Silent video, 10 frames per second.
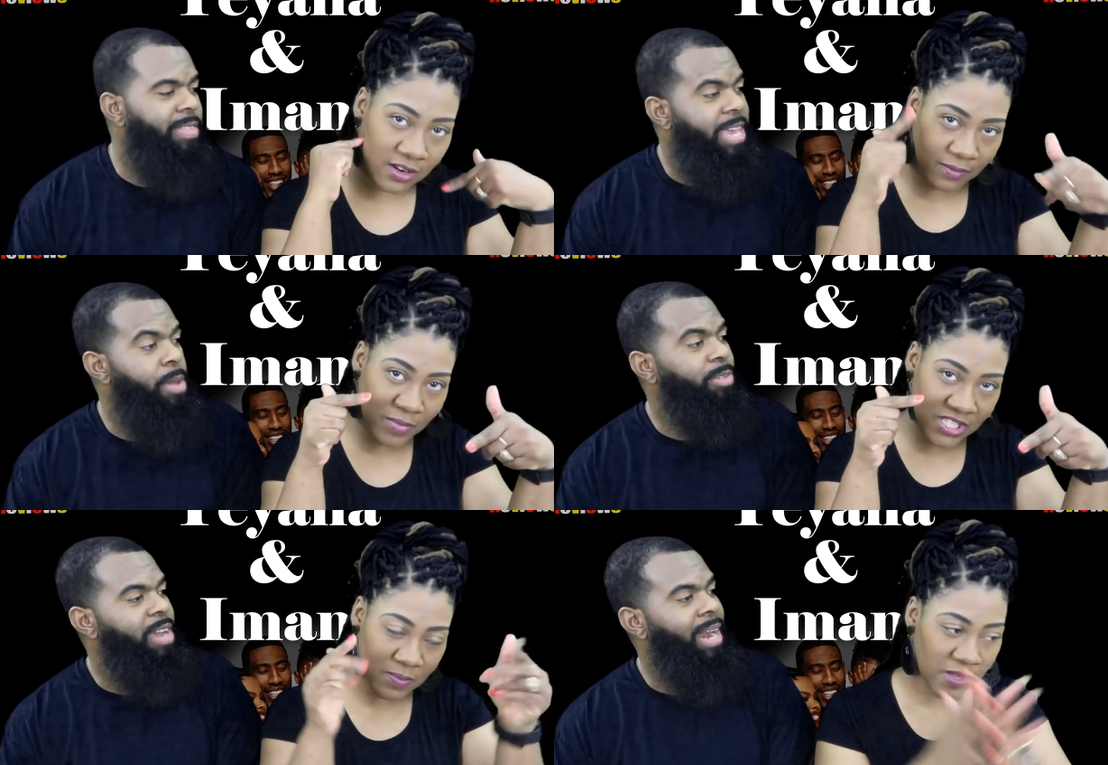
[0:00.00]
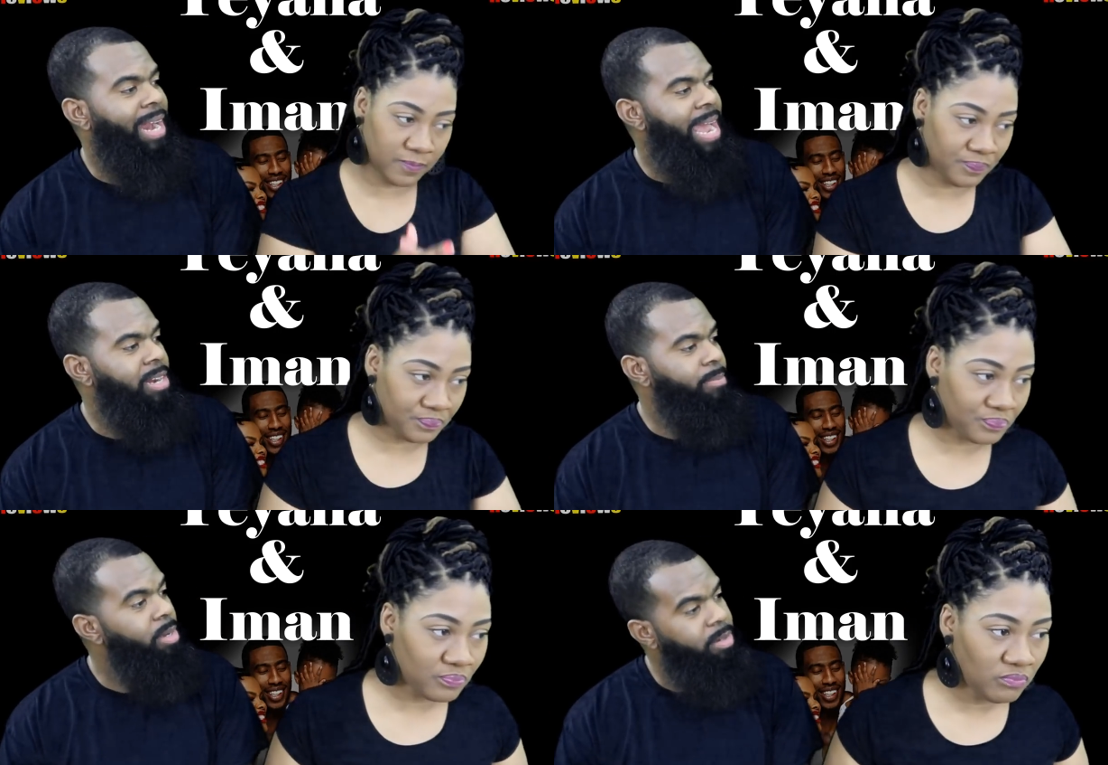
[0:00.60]
Speaker 1: you think he was trying to lighten
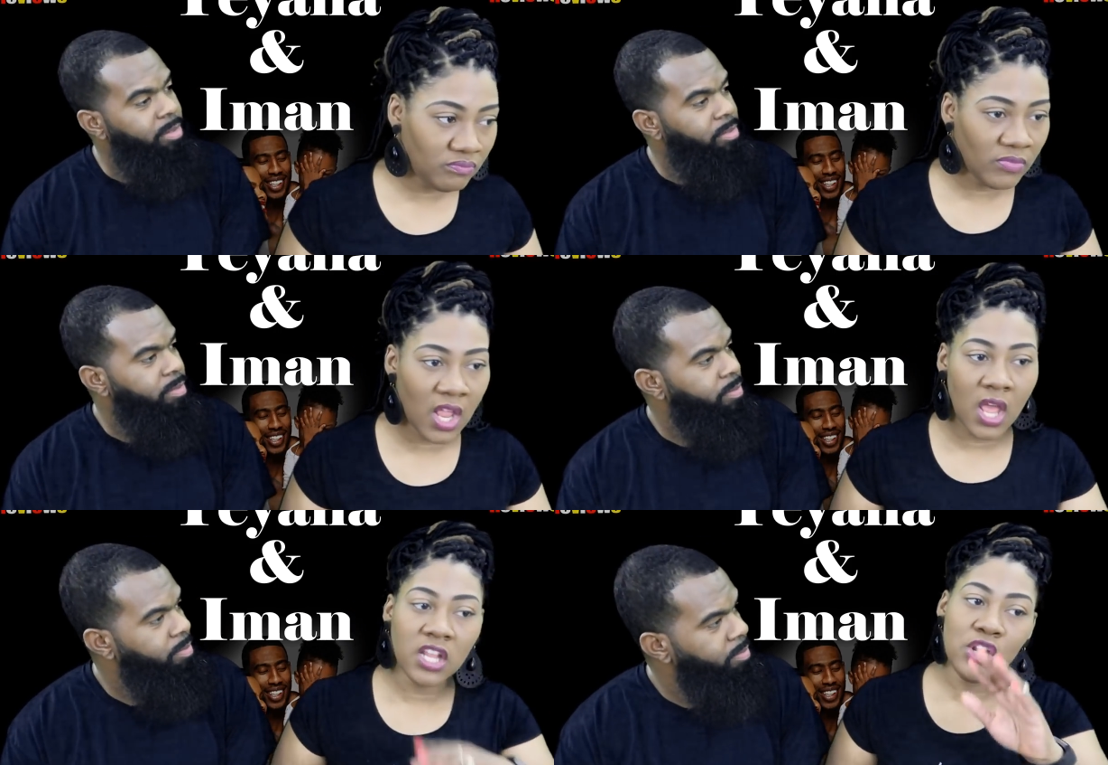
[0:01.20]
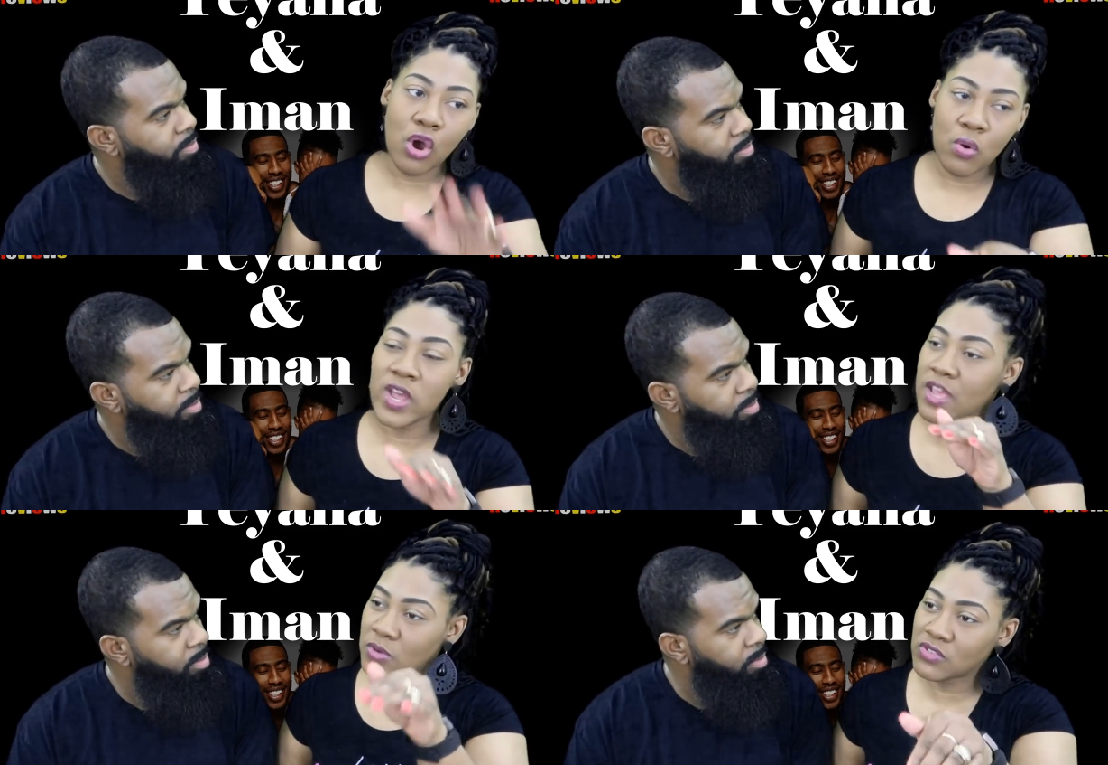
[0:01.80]
the mood? No,
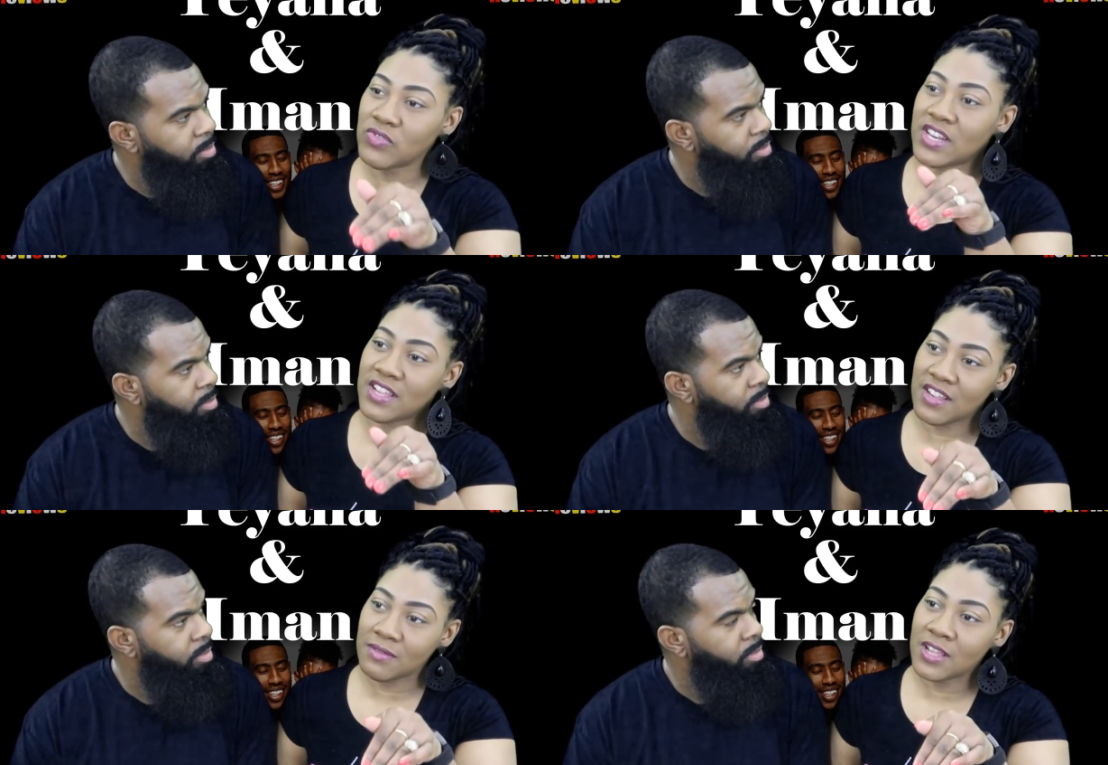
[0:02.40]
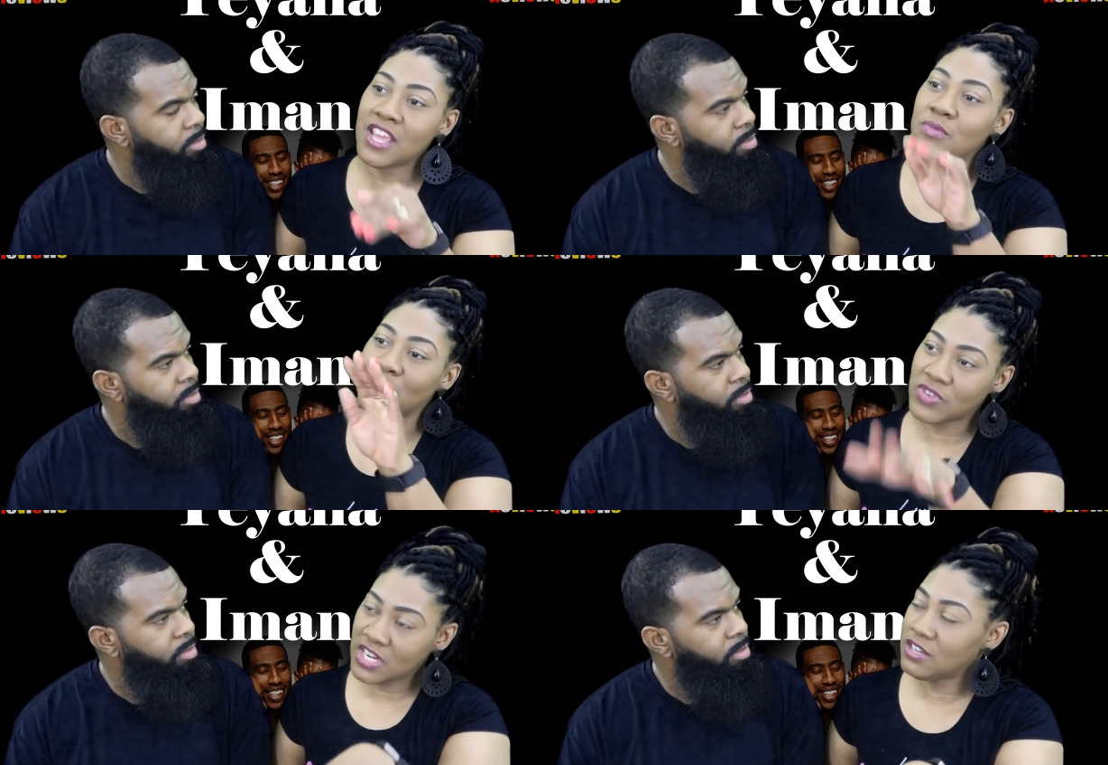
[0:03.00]
he was really he
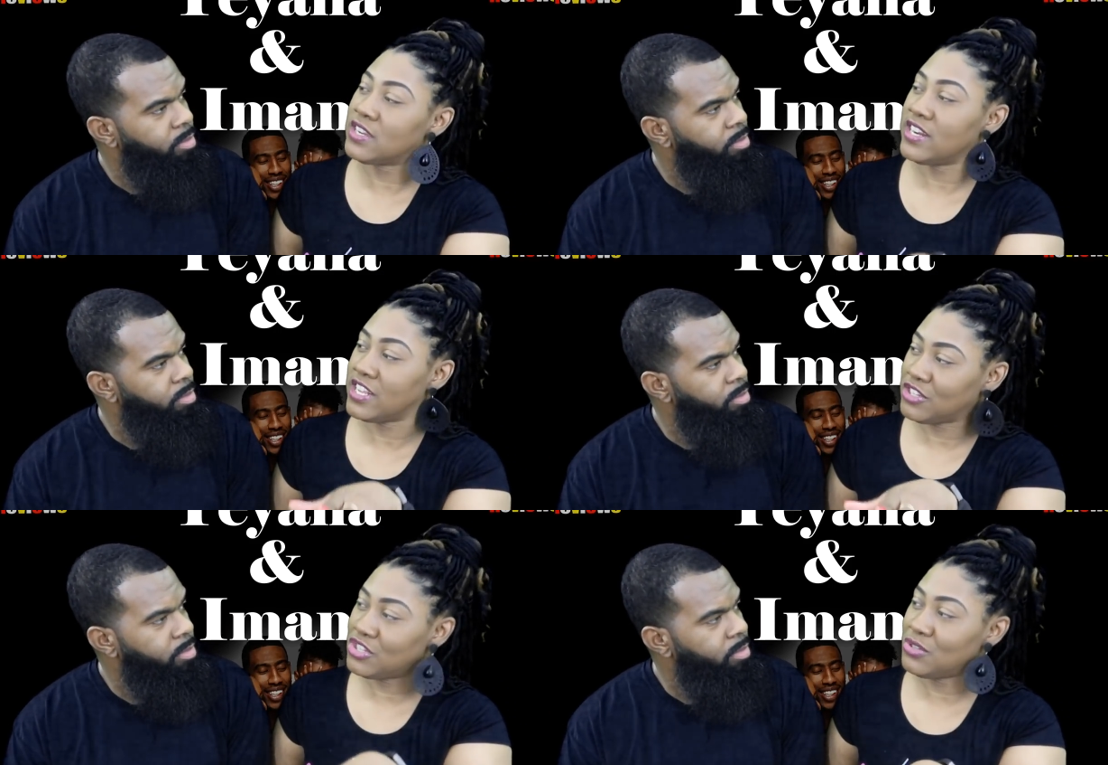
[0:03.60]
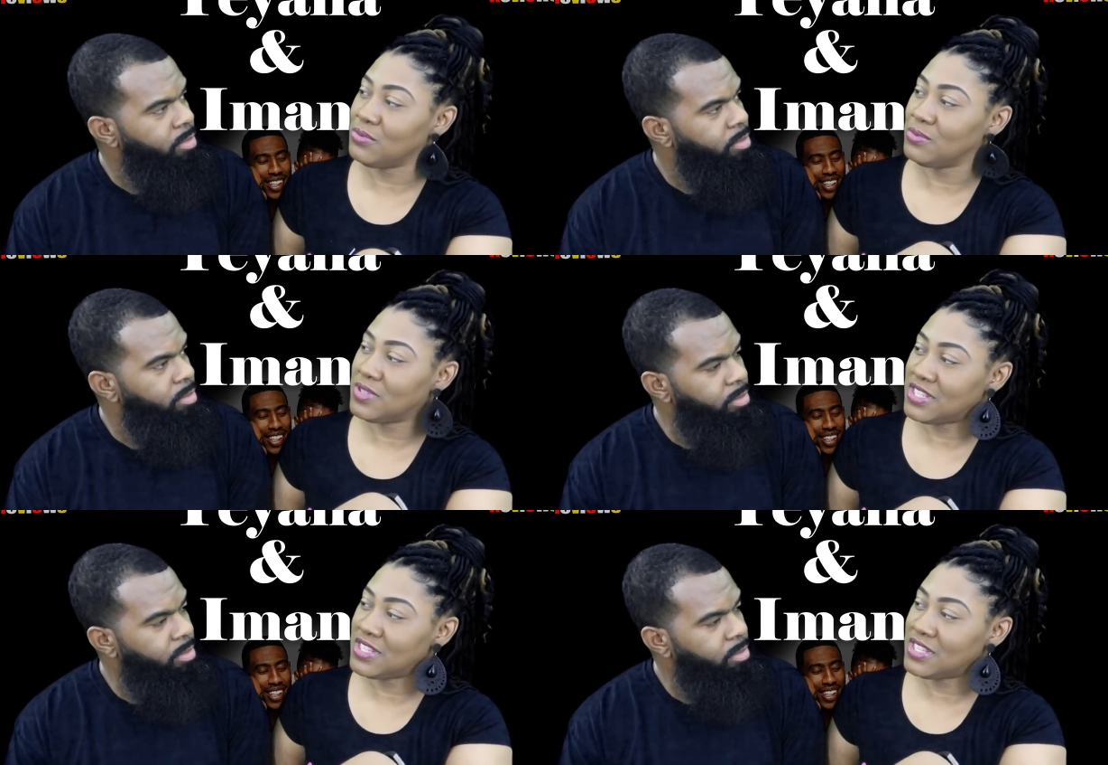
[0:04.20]
was really looking at the shoes.